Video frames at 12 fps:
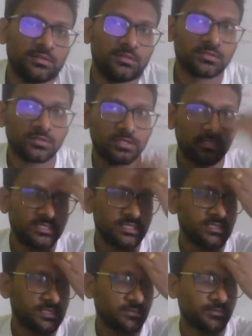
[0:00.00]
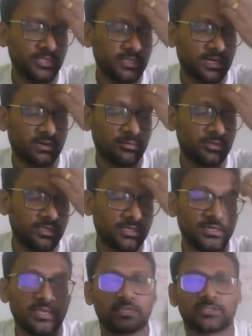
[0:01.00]
So this is something catabolic
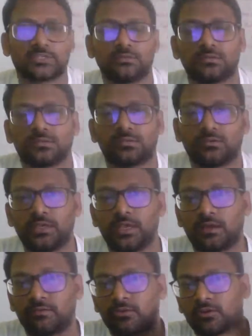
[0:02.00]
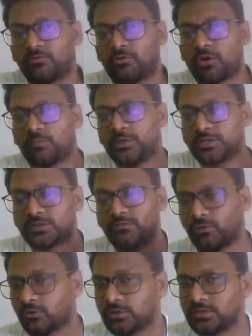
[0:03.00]
reaction. So we have got formation,
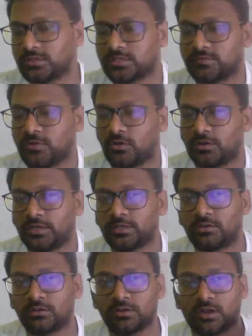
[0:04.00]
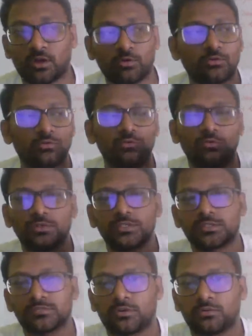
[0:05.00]
photosynthesis. We already talked how glucose
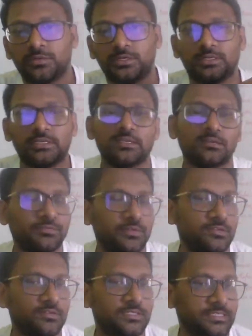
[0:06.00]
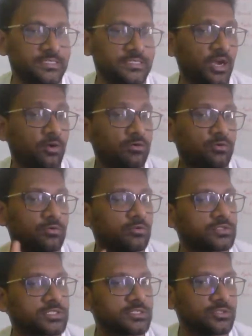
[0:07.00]
is formed, and here we will see how
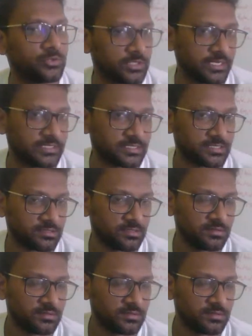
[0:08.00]
glucose is utilized.